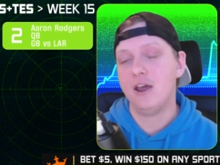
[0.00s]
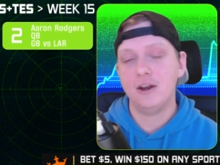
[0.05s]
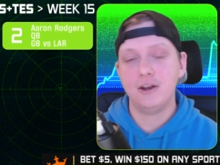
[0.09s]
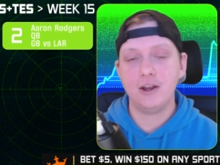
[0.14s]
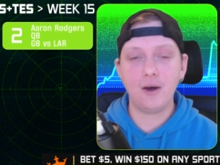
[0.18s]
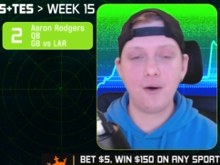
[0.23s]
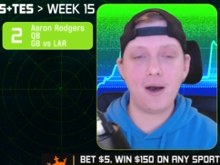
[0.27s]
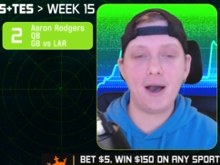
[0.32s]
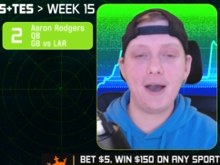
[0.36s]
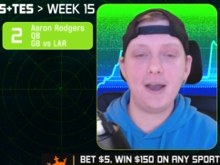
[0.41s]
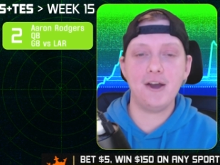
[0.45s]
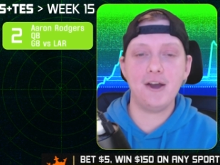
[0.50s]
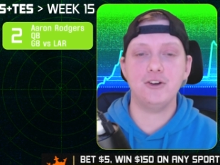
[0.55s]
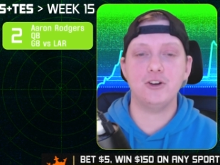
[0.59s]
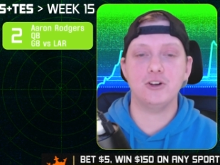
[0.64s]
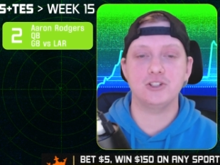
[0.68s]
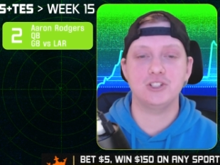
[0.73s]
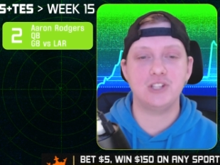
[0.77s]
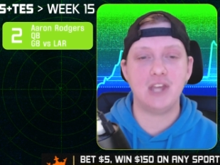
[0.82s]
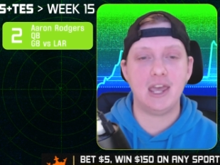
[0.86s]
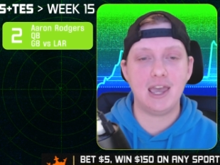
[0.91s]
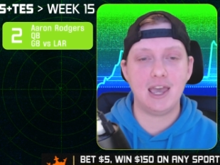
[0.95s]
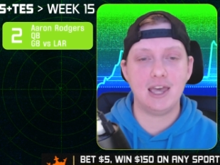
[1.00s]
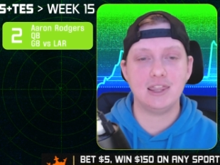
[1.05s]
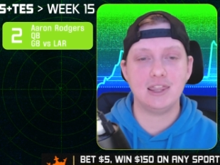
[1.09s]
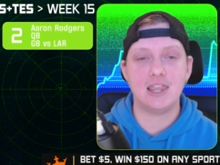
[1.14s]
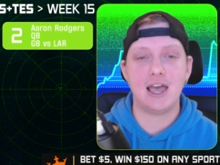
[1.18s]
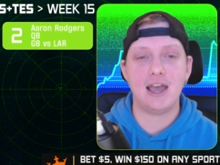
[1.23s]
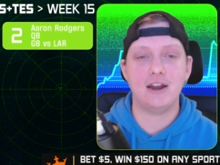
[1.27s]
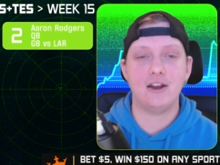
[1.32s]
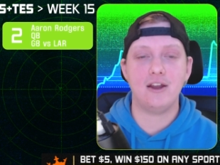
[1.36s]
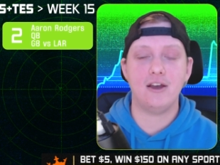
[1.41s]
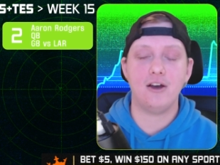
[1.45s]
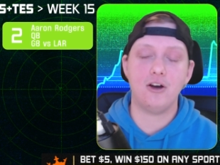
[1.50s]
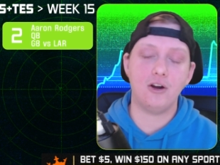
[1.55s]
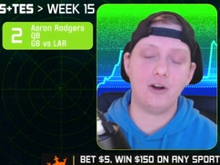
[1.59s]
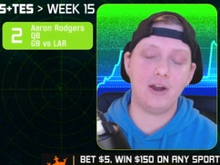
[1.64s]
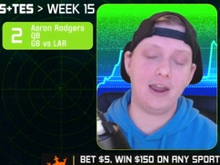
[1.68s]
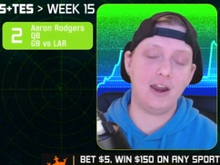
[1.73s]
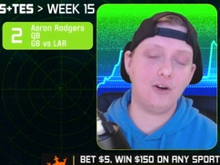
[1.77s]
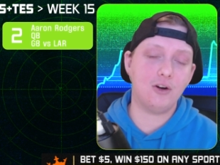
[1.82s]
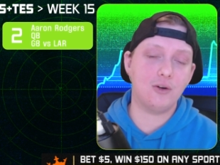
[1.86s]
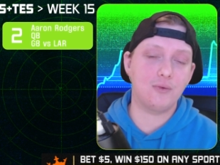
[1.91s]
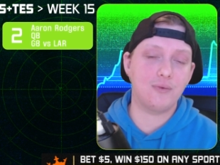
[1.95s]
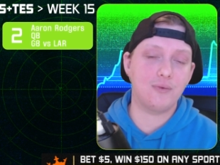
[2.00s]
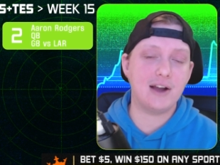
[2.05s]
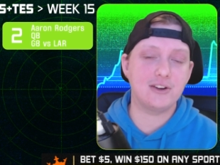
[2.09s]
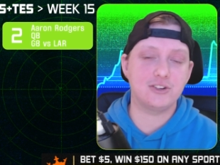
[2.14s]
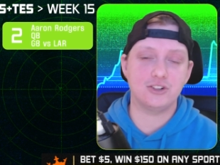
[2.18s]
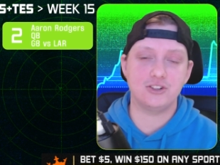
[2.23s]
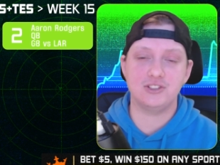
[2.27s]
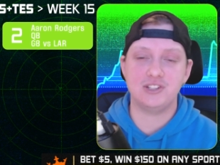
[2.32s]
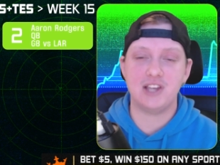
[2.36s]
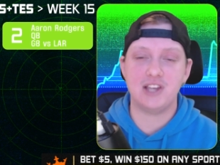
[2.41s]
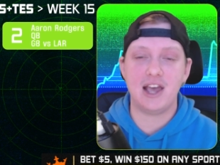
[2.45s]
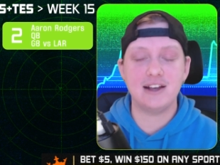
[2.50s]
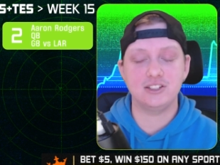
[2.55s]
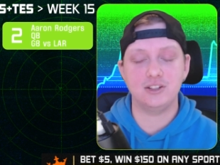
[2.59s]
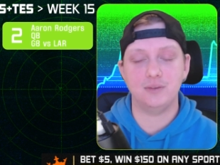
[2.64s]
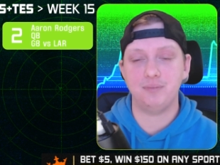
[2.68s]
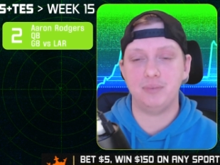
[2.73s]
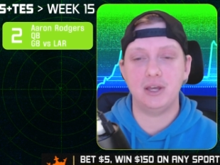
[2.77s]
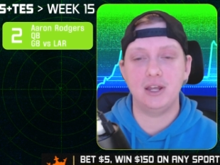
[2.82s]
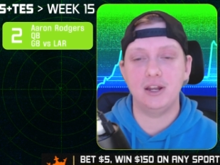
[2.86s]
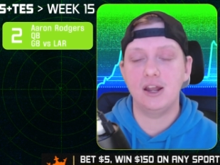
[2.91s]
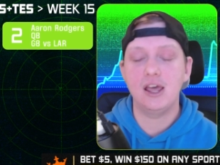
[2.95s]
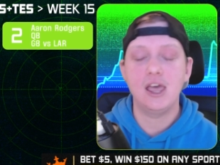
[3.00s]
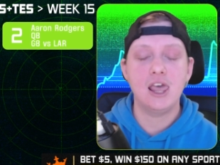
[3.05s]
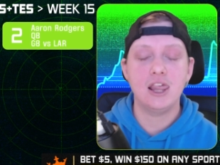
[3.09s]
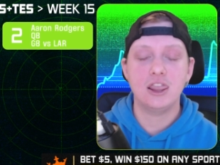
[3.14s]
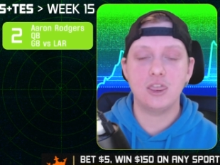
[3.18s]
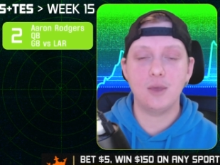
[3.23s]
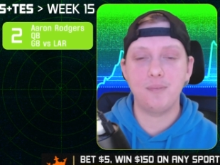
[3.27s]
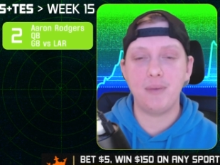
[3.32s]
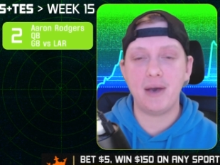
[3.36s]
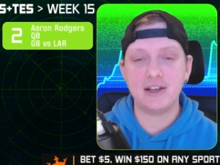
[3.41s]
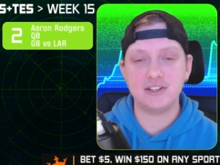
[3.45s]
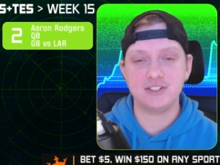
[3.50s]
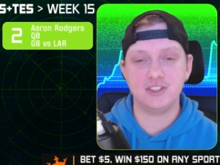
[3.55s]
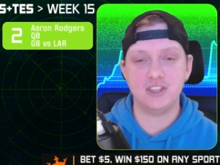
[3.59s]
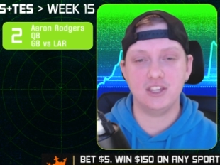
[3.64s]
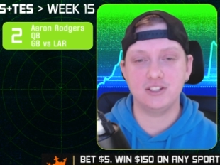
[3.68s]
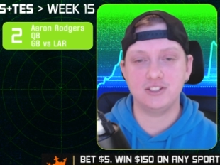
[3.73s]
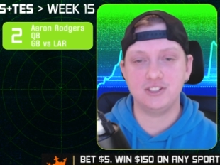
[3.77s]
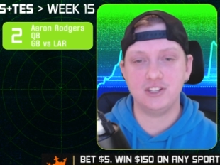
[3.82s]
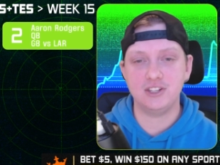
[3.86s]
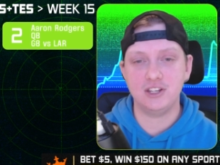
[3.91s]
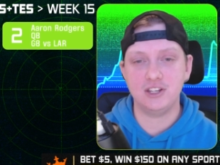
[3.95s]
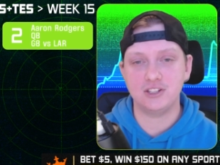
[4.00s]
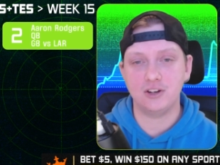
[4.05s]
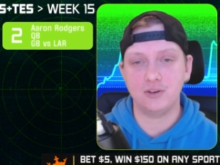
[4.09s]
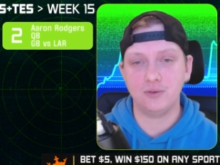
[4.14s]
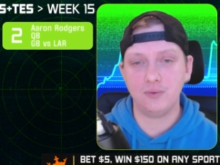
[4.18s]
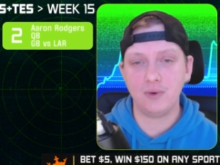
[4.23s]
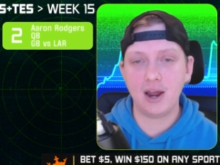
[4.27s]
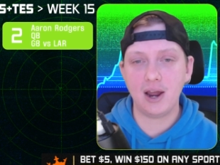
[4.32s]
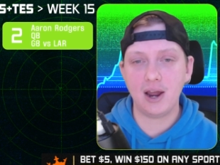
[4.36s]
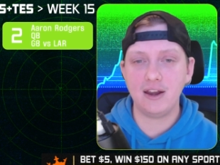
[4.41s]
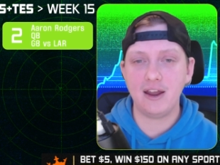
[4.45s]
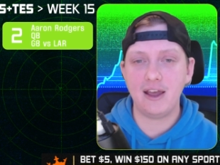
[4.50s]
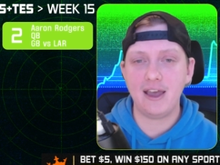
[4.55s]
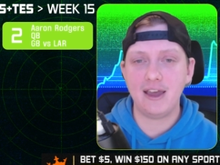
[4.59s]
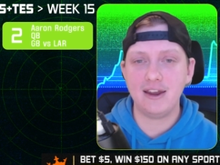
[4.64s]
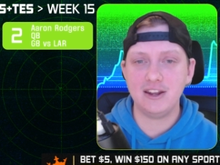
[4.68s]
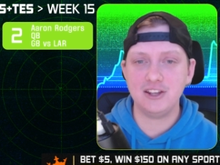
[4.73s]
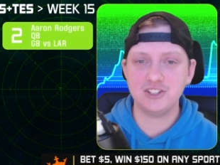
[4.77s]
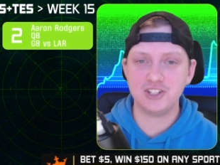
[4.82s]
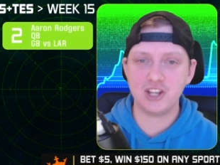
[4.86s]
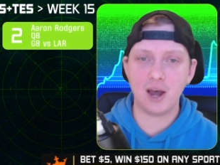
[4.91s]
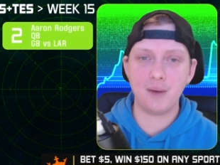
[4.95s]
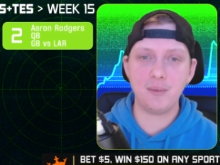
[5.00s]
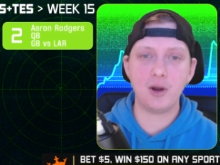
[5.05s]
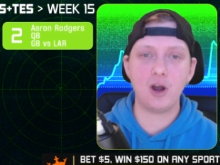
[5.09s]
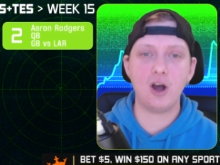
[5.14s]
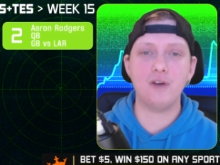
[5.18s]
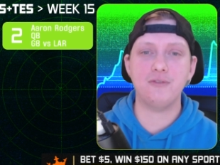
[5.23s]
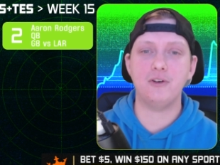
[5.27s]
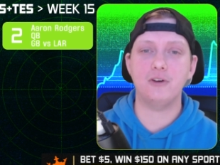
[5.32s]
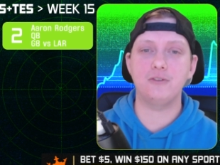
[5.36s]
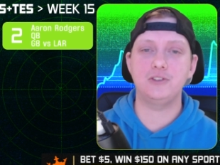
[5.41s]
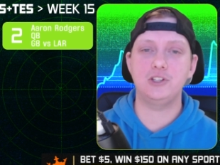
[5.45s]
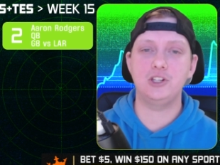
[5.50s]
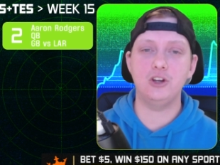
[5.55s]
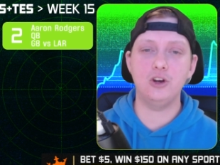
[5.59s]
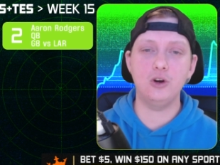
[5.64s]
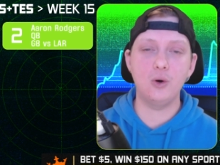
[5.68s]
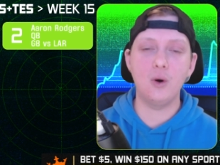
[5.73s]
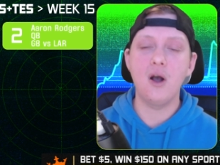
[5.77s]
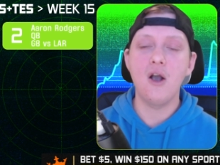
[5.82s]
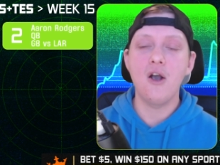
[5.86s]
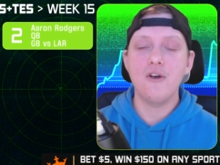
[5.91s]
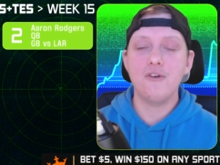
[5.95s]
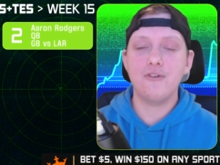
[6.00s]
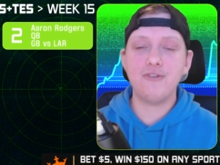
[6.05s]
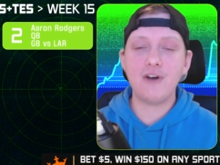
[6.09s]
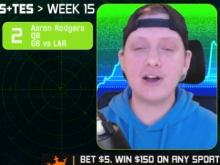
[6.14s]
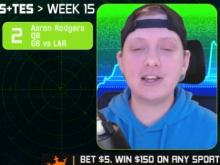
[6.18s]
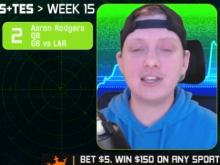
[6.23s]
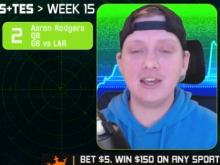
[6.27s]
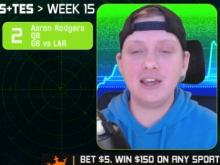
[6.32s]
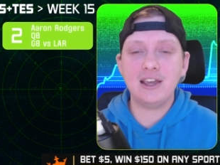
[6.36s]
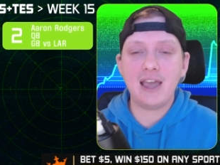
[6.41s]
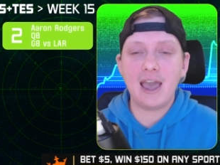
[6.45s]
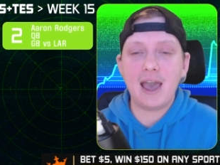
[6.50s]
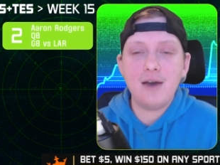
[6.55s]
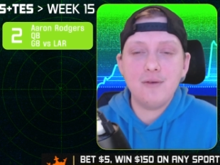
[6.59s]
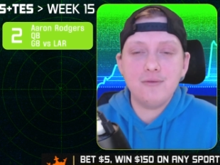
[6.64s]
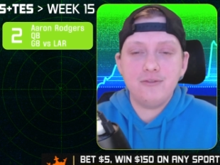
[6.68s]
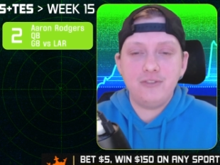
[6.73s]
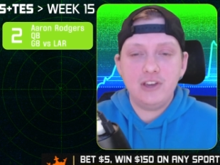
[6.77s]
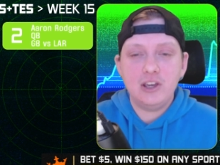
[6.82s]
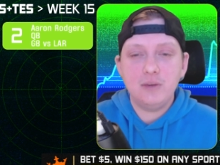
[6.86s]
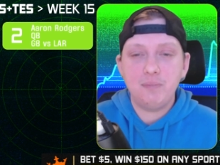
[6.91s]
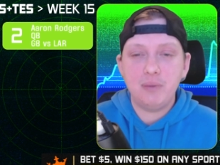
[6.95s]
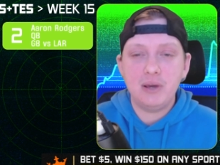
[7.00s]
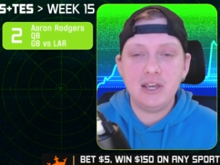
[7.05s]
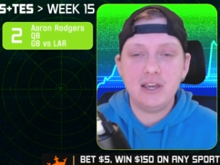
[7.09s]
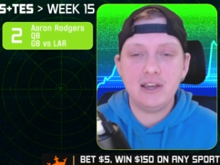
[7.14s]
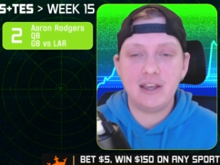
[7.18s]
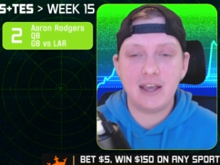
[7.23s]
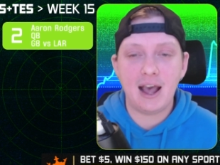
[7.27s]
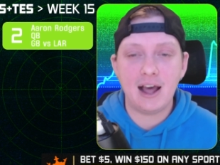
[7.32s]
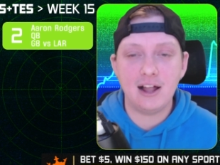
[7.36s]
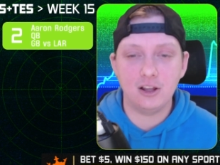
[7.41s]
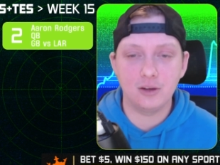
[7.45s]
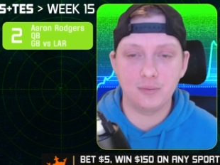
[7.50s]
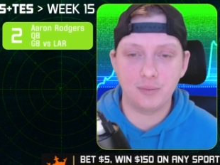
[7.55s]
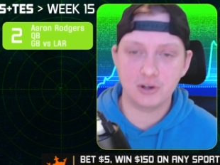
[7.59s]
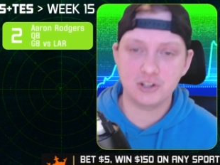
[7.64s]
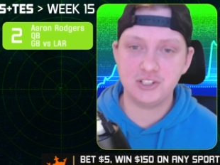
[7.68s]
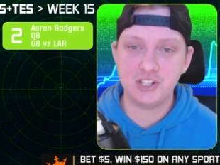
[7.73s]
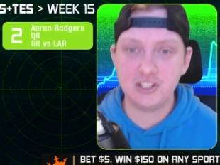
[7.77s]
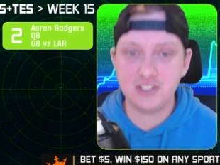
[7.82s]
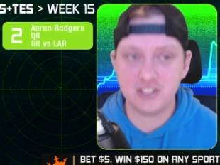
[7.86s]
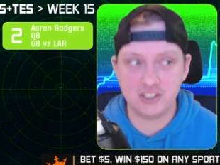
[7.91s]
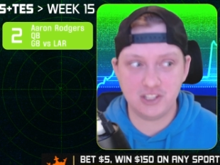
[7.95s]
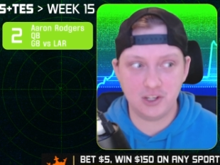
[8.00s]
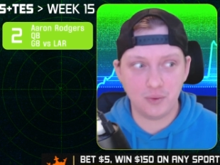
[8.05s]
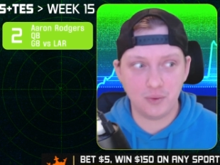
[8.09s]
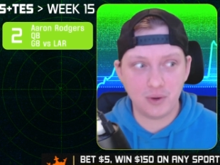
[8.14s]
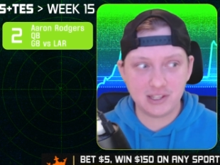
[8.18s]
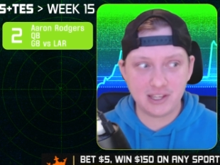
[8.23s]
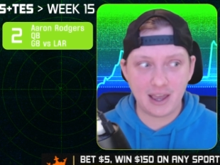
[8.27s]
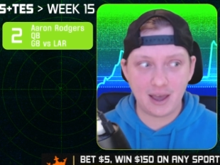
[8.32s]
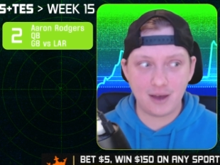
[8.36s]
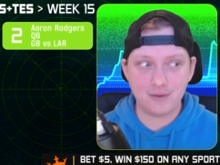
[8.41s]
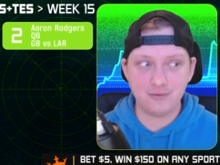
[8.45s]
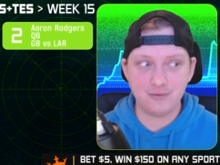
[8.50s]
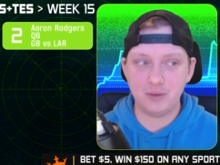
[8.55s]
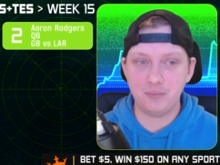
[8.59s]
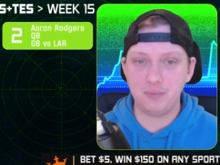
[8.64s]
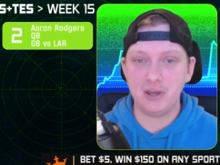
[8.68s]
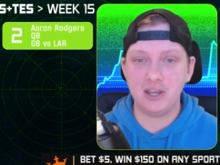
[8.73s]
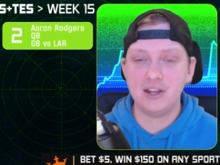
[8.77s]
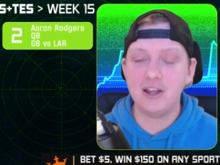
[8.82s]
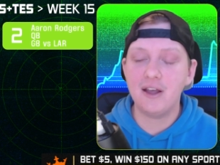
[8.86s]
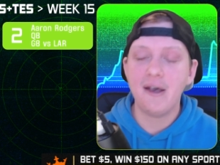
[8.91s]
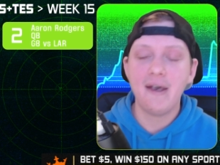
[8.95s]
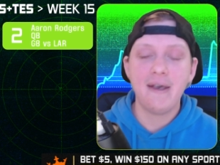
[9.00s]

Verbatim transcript: Now, I understand that Aaron Rodgers hasn't been the best this season, right? And he's coming off of two fucking M V P caliber seasons. He won the M V P